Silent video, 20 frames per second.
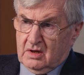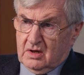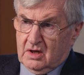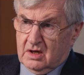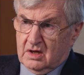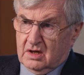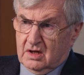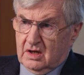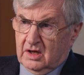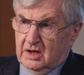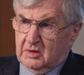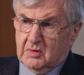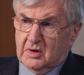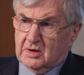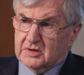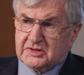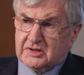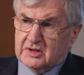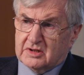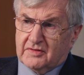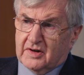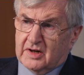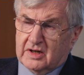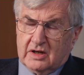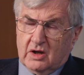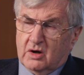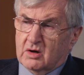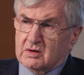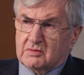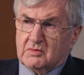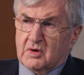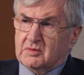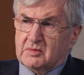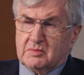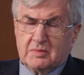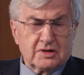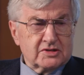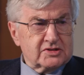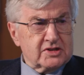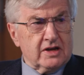it won't take you very long, won't
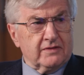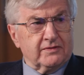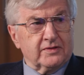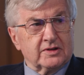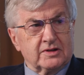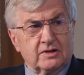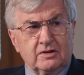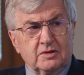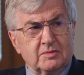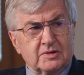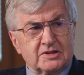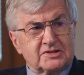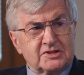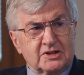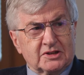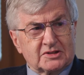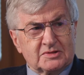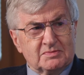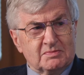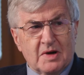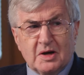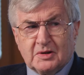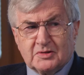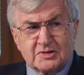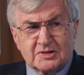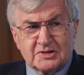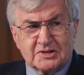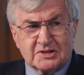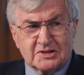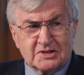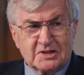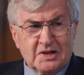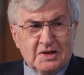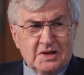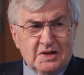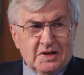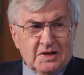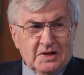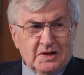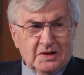be much effort, it'll only be 6 months,
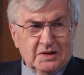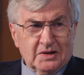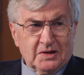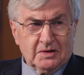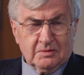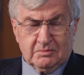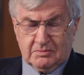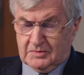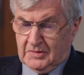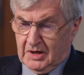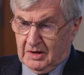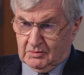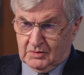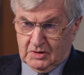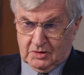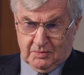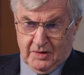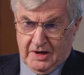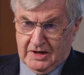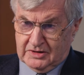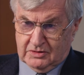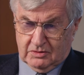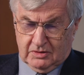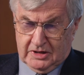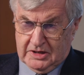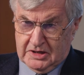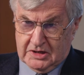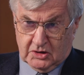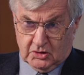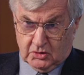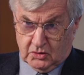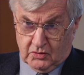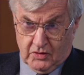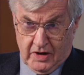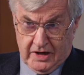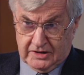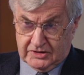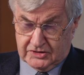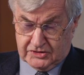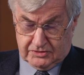and we'll pay you legal
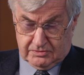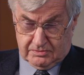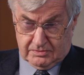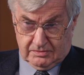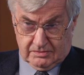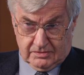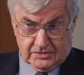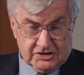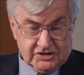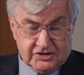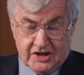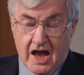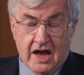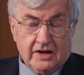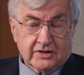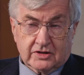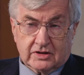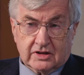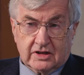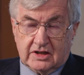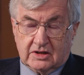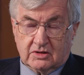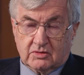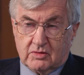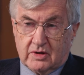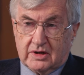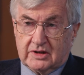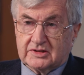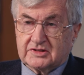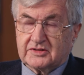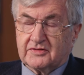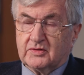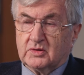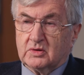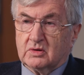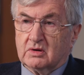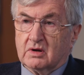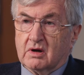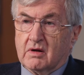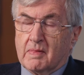rates, standard legal rates
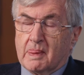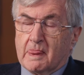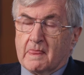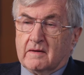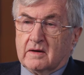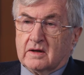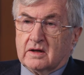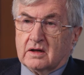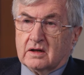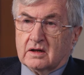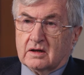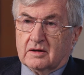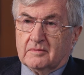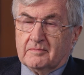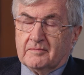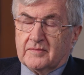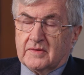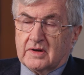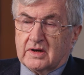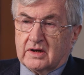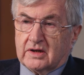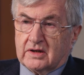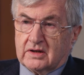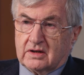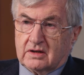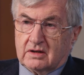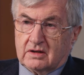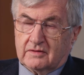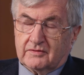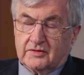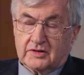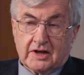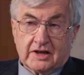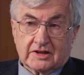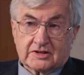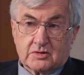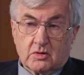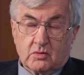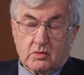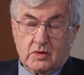for an expert